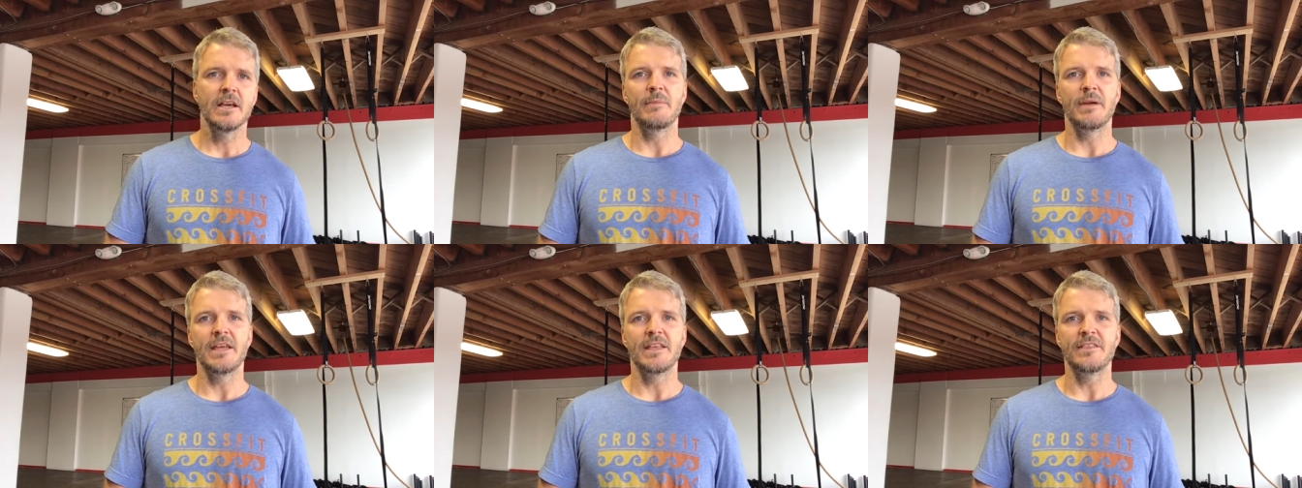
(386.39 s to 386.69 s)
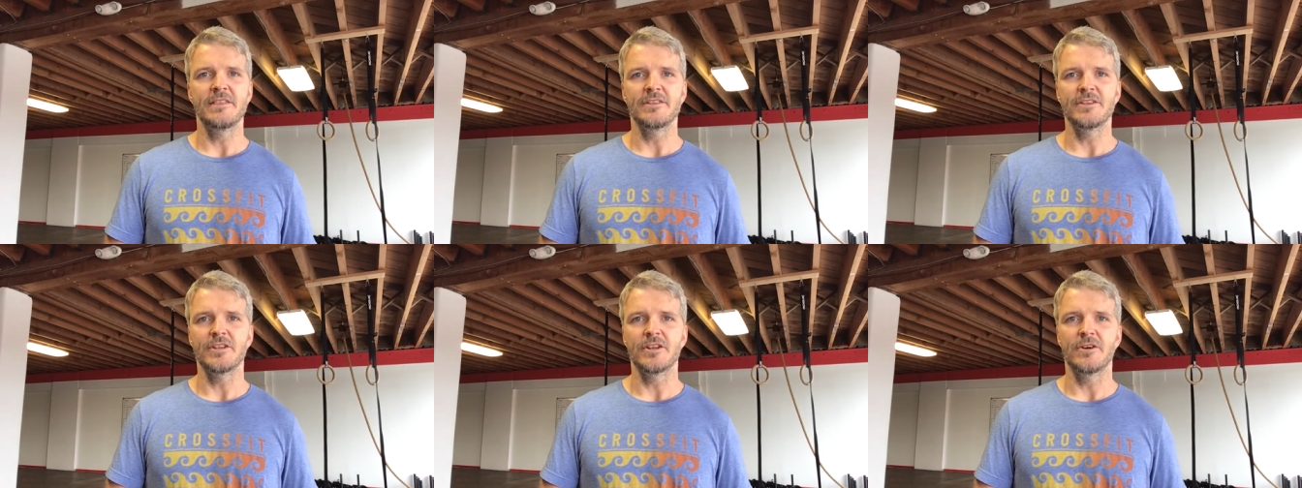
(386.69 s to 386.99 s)

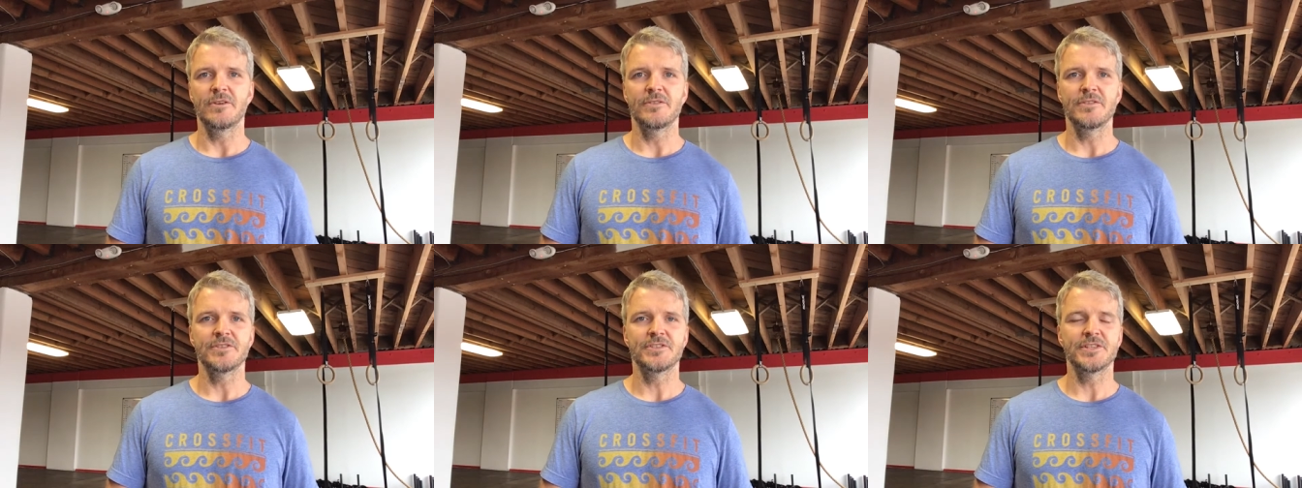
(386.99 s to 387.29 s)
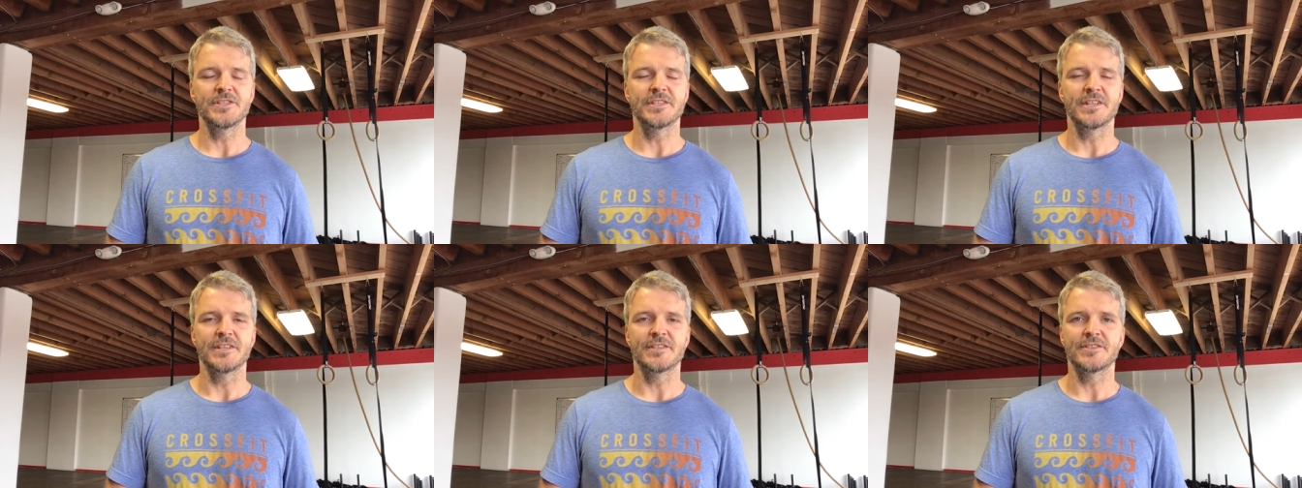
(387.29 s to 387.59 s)
And there's
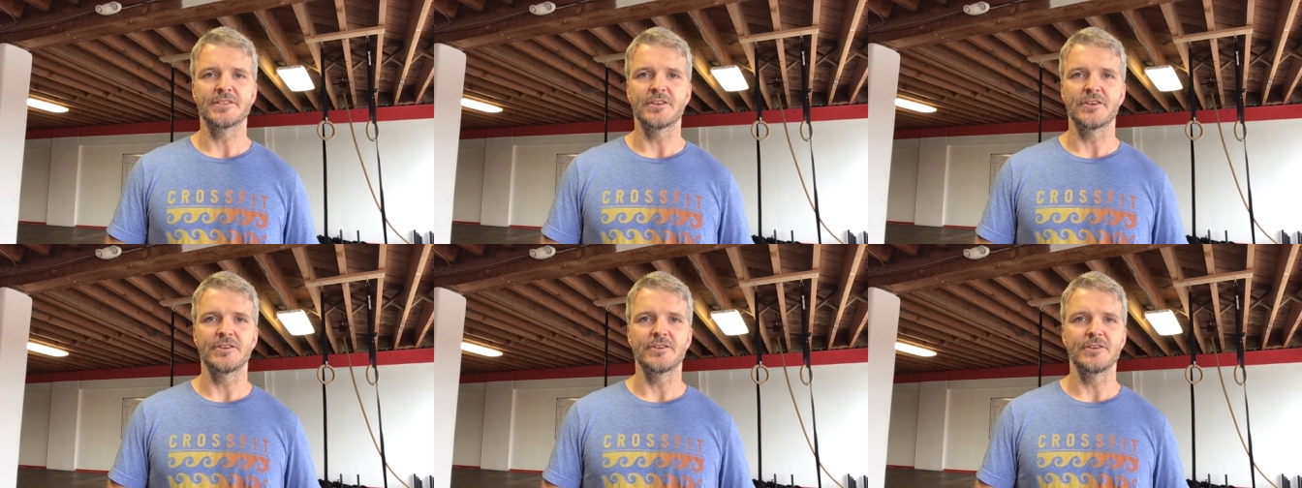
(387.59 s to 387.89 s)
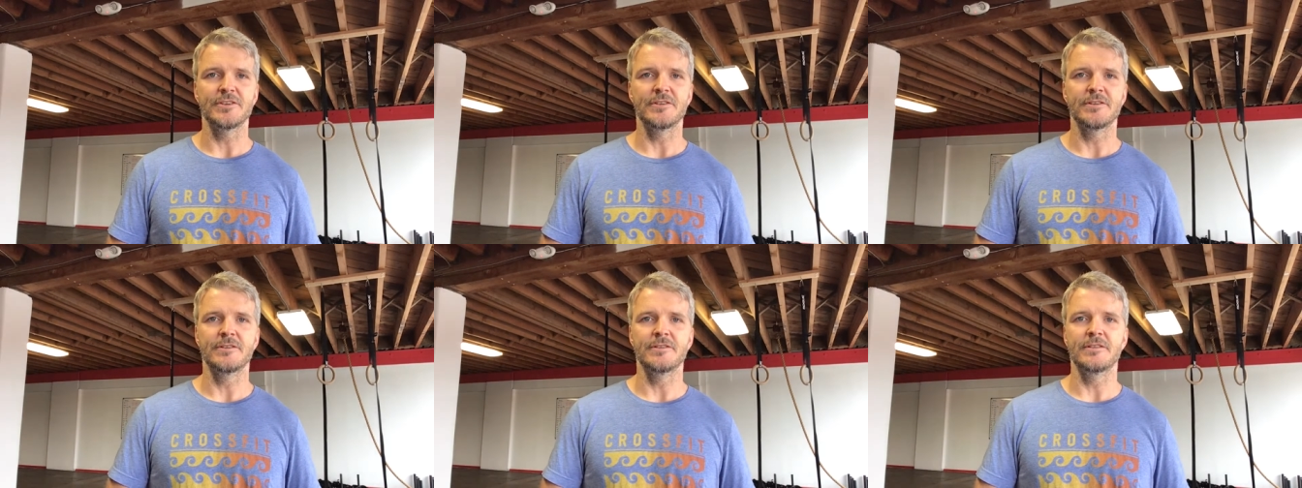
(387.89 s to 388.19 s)
just
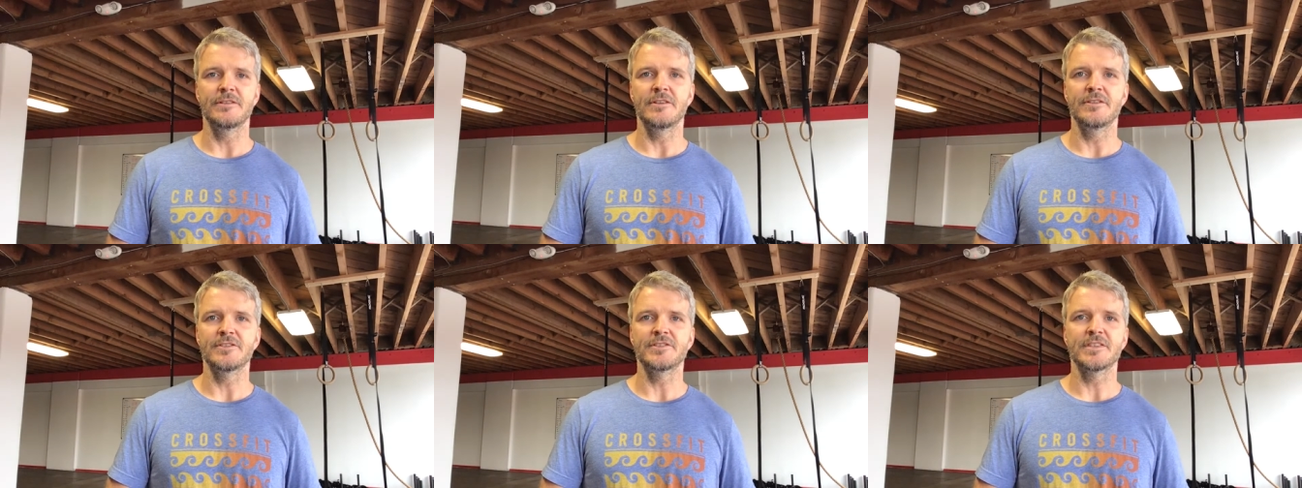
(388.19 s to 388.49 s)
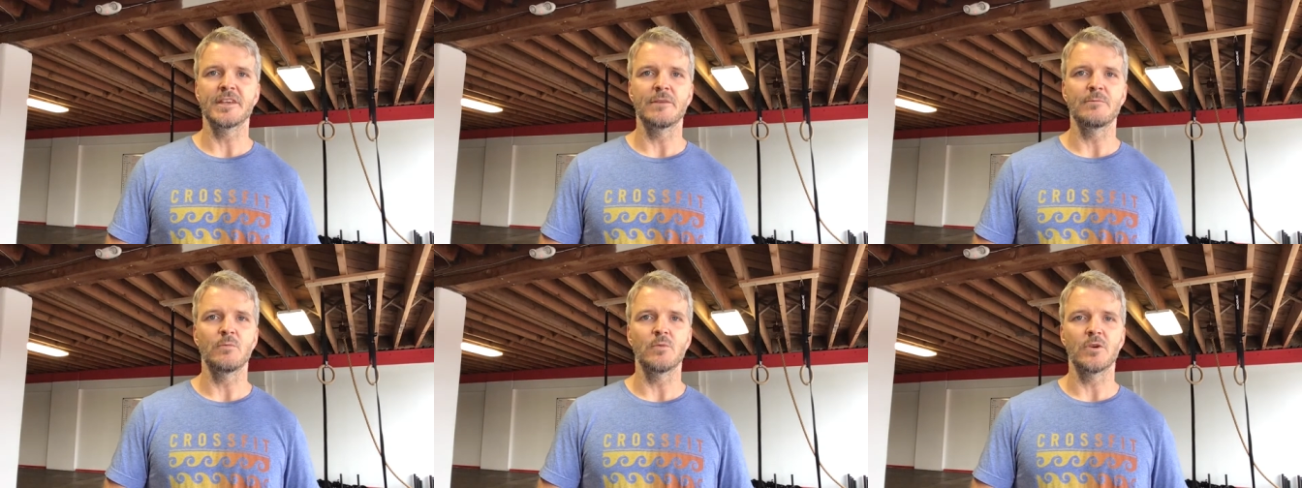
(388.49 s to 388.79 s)
there's some